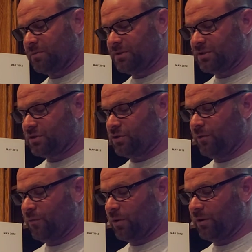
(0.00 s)
positions the
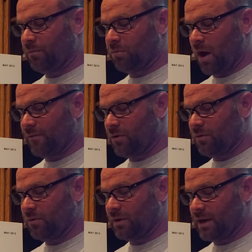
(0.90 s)
240 Bravo
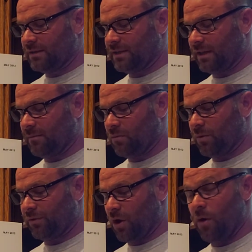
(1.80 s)
gun team
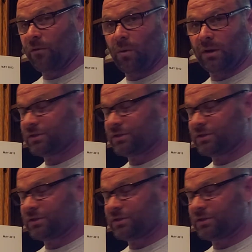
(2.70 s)
with the Overwatch